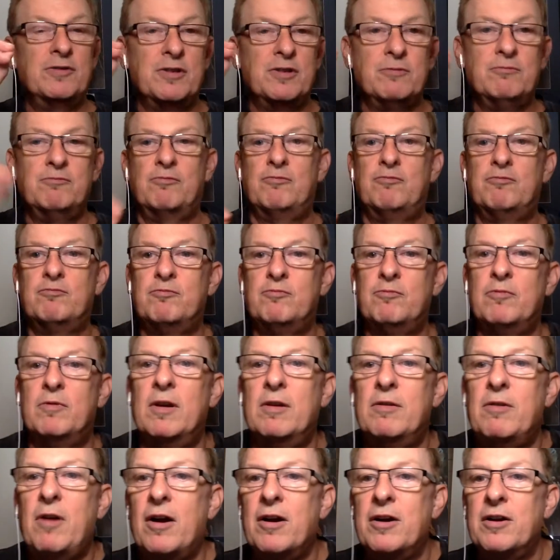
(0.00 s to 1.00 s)
So
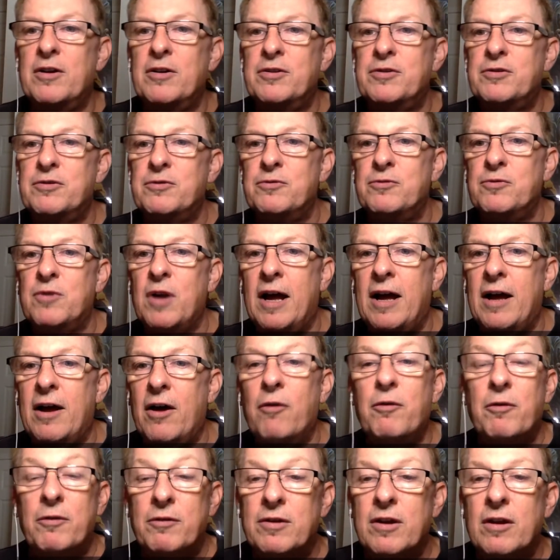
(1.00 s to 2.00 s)
harder to uh,
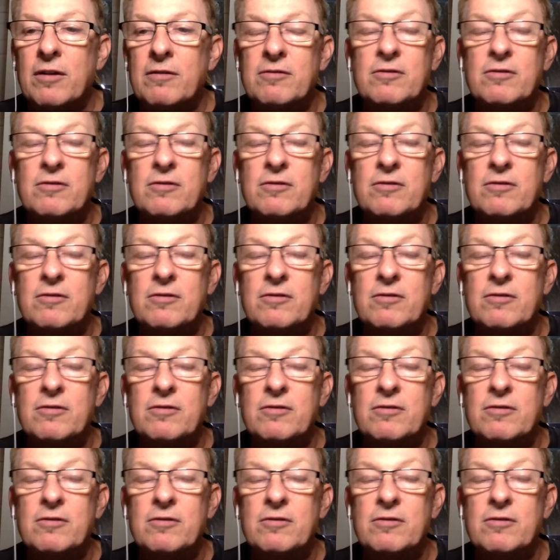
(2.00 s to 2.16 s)
oh